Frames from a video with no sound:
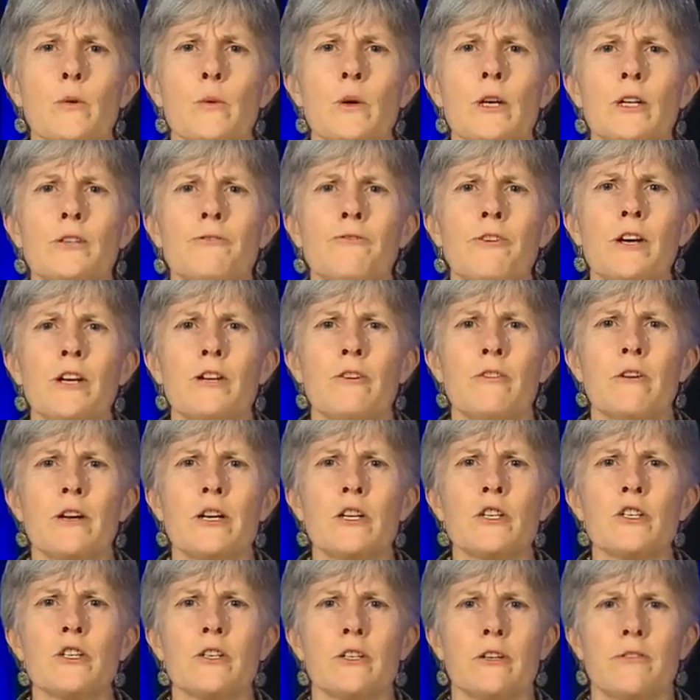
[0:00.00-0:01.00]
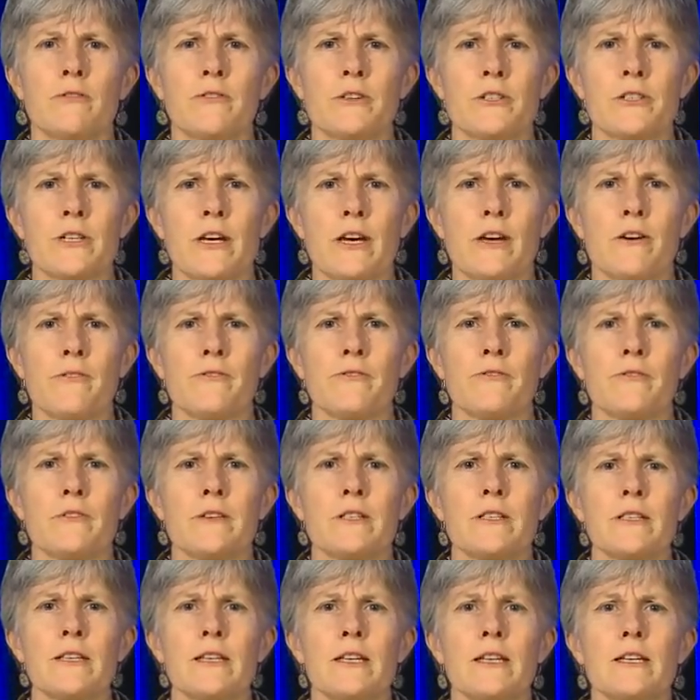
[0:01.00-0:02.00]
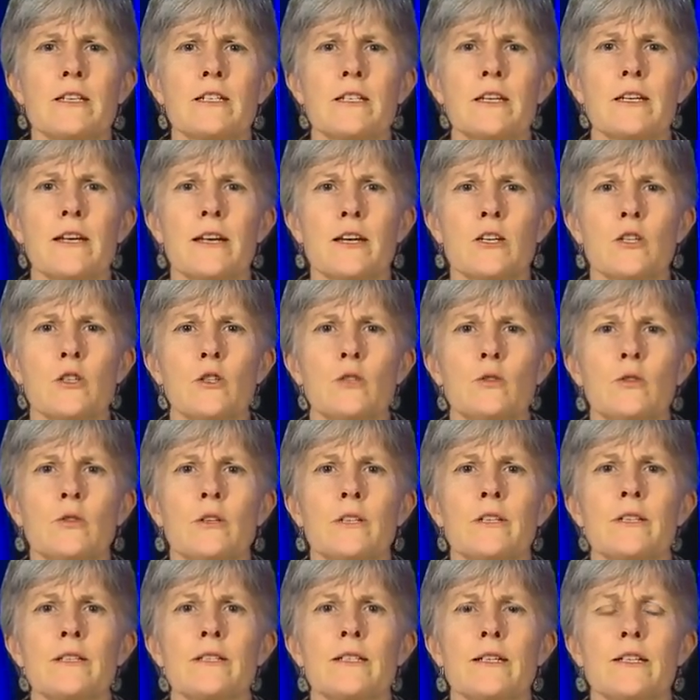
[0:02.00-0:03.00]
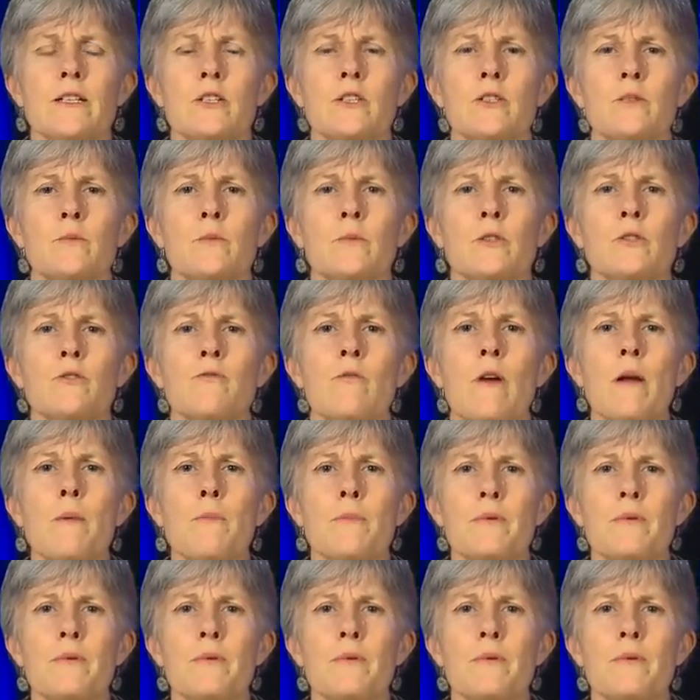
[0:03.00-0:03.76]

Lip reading: The World Federation of the Deaf is the international organisation which